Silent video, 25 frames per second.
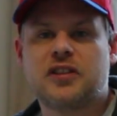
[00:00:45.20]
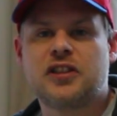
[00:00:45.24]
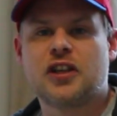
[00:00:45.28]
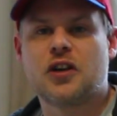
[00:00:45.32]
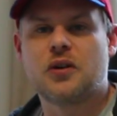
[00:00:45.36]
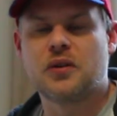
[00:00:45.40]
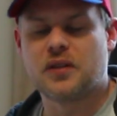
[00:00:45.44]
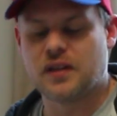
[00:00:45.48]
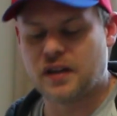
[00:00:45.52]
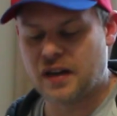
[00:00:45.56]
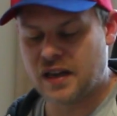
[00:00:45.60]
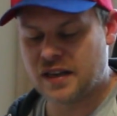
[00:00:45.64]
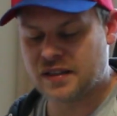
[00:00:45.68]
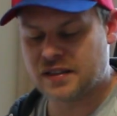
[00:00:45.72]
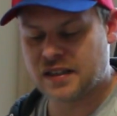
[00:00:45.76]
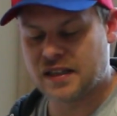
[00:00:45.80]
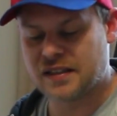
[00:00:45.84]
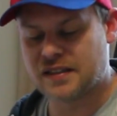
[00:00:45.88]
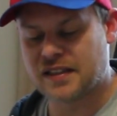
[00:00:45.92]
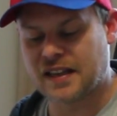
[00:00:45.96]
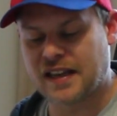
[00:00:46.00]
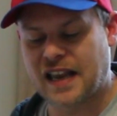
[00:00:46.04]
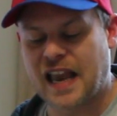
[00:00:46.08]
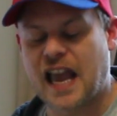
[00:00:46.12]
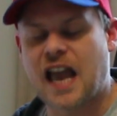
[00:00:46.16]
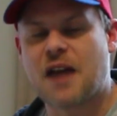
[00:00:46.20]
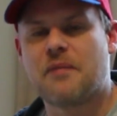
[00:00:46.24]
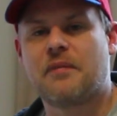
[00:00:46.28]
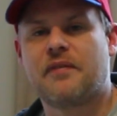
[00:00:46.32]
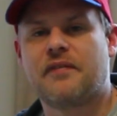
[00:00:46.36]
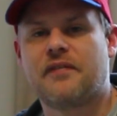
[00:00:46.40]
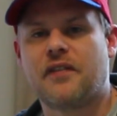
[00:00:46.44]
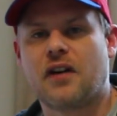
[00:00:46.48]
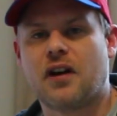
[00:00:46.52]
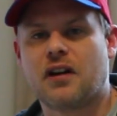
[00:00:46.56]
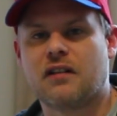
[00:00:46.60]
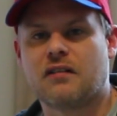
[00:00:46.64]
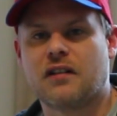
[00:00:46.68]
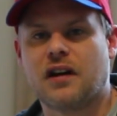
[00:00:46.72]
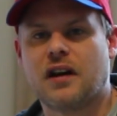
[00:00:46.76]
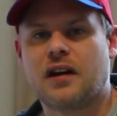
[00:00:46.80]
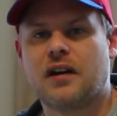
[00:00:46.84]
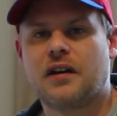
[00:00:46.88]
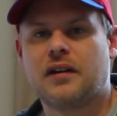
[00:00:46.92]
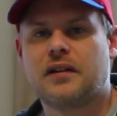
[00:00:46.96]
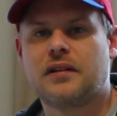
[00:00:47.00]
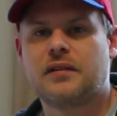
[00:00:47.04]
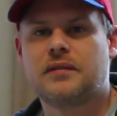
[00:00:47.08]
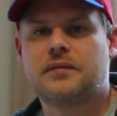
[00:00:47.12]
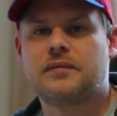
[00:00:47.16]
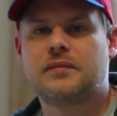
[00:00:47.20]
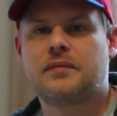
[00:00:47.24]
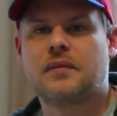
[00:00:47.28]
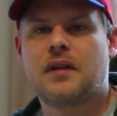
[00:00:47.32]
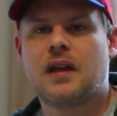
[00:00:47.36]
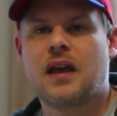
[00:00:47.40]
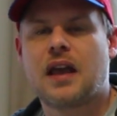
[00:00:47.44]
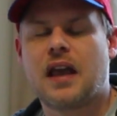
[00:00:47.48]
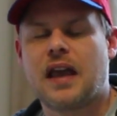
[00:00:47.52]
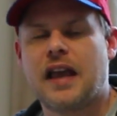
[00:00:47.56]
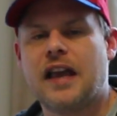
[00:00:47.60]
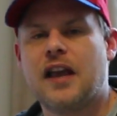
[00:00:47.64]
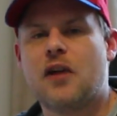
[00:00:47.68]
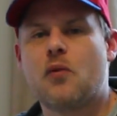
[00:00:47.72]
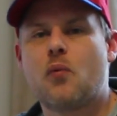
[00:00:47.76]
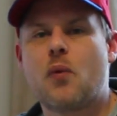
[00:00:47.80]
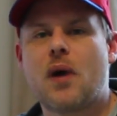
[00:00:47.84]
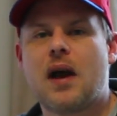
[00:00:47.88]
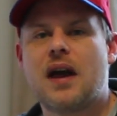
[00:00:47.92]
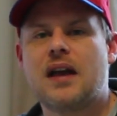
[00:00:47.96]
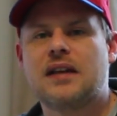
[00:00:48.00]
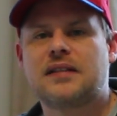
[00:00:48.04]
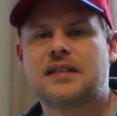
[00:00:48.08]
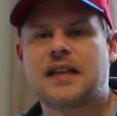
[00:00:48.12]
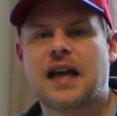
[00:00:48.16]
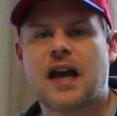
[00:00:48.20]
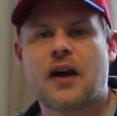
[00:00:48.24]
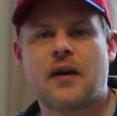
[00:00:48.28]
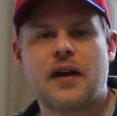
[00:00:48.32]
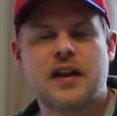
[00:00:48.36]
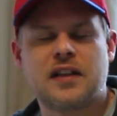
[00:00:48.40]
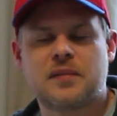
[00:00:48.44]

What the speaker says: 2 on the list is the cam follower. It wears out.